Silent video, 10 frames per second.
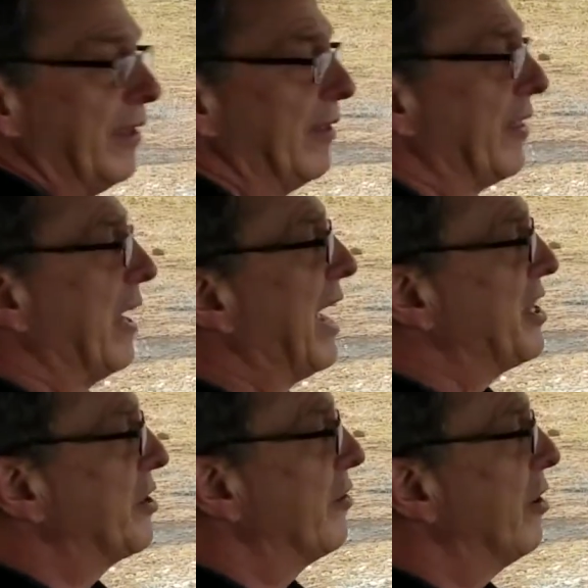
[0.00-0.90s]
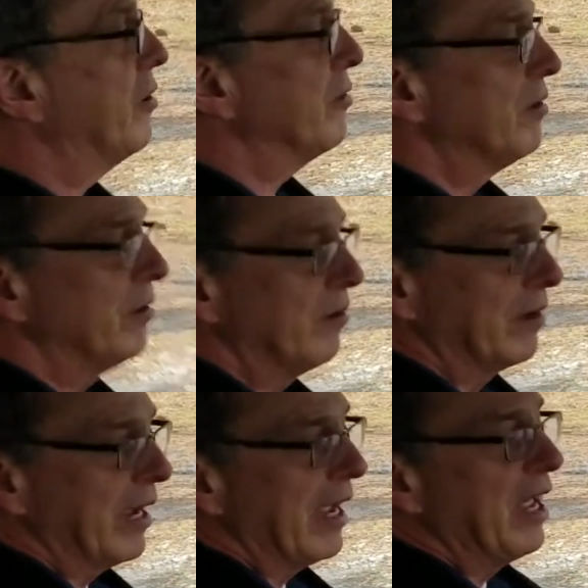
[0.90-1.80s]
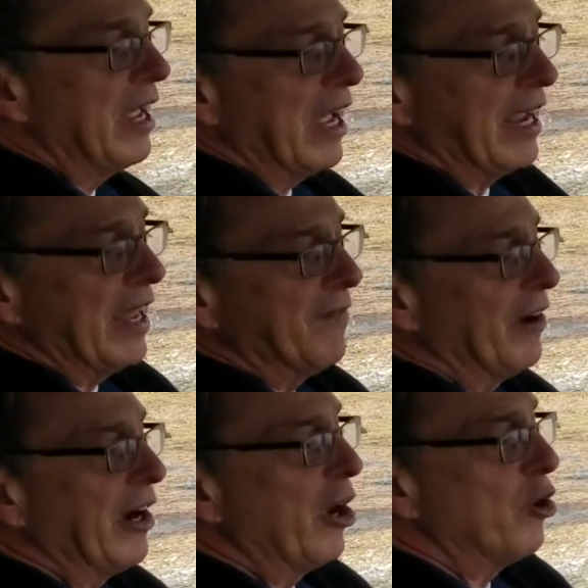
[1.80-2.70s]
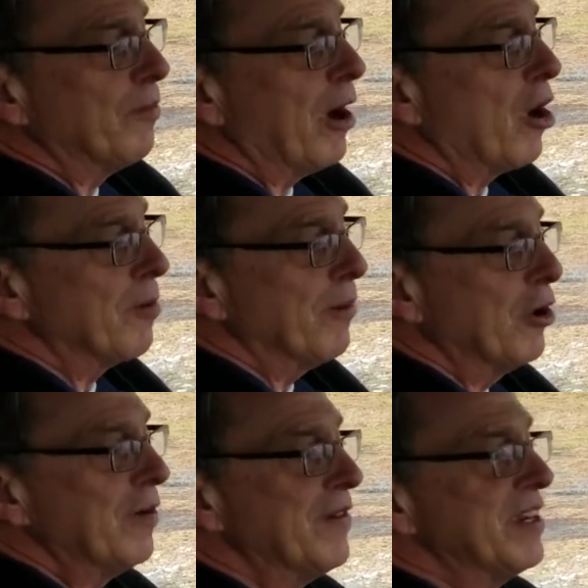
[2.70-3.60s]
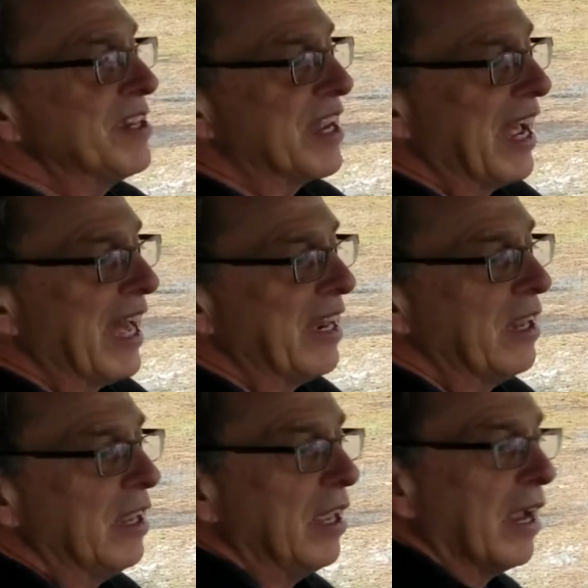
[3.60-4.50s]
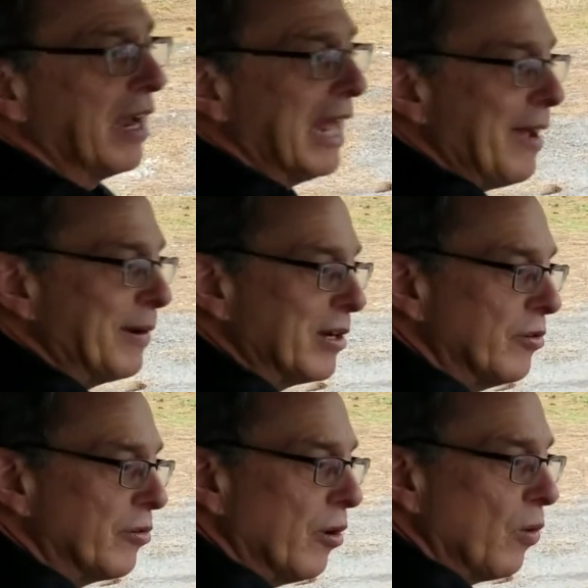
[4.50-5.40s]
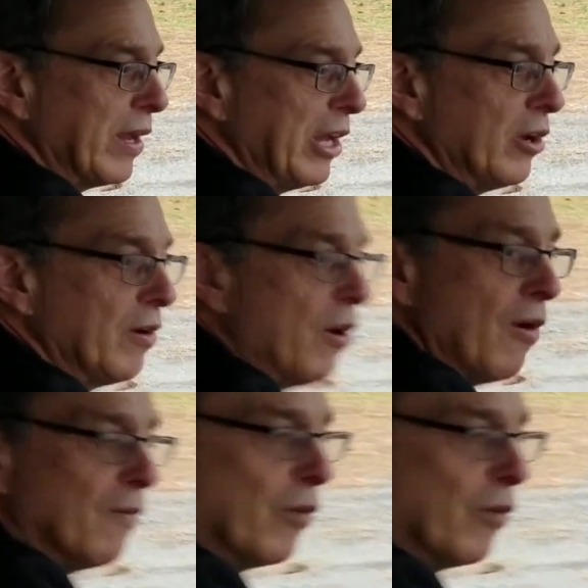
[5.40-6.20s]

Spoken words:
lights that are on. Okay? Again, very automotive in design. Climate control here for